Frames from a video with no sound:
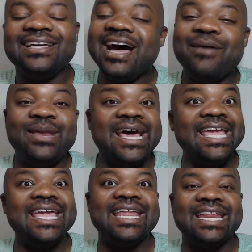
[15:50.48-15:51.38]
I mean, I
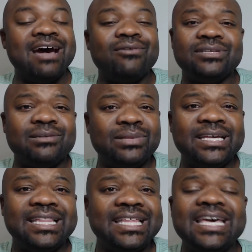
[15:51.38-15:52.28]
get it. I was
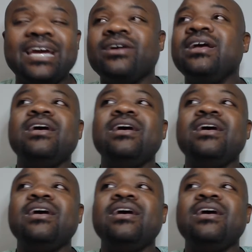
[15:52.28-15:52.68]
completely there.